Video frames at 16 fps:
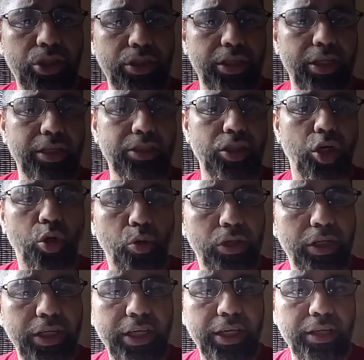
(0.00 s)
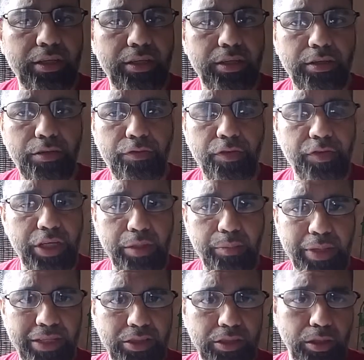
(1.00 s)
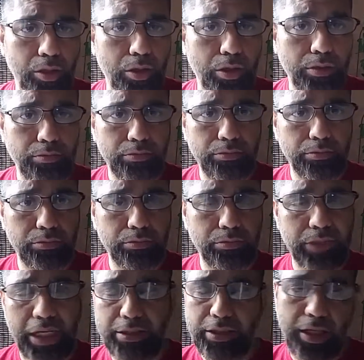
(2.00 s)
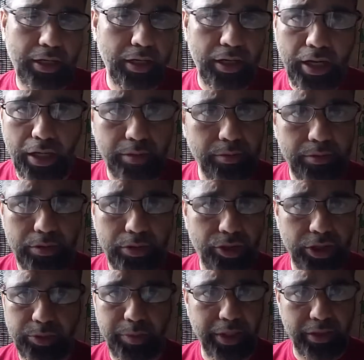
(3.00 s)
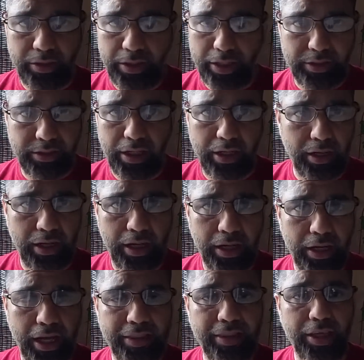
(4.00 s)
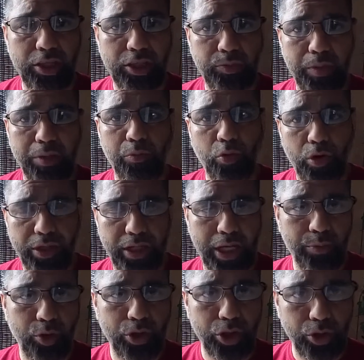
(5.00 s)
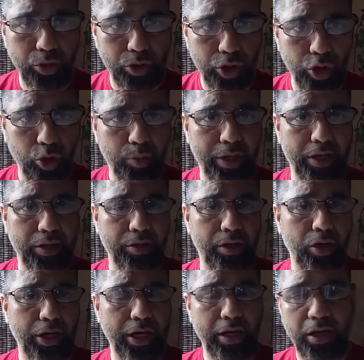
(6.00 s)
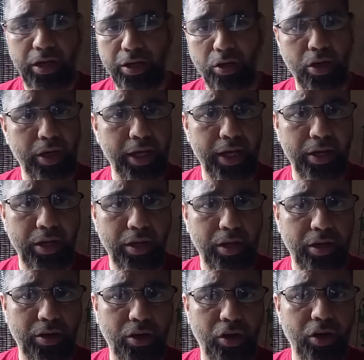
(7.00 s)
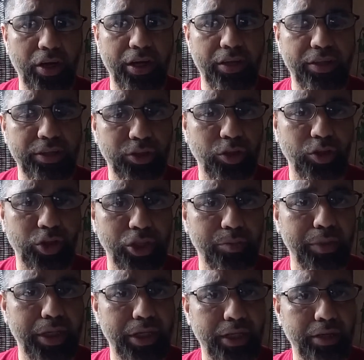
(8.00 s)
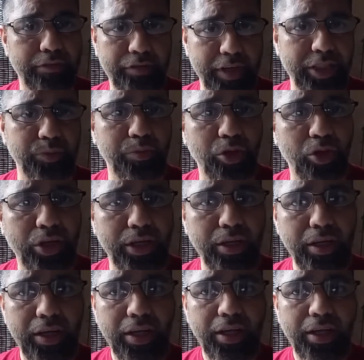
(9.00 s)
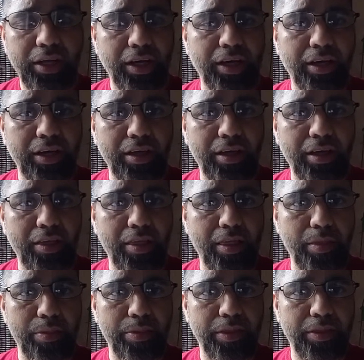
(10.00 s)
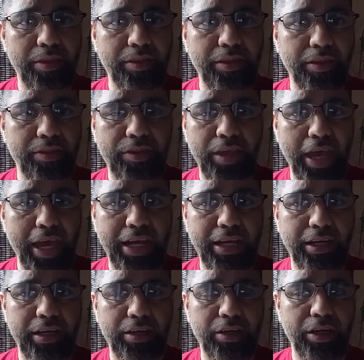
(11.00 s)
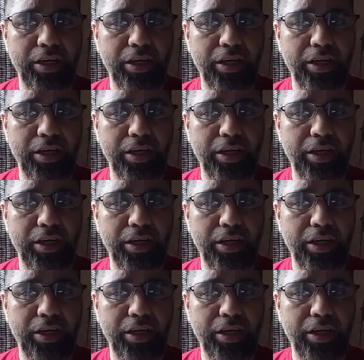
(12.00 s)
is only 15 pages long. That's not a lot. Trust me, it is not a lot. I think you spend more time on YouTube and on other social media, Facebook, than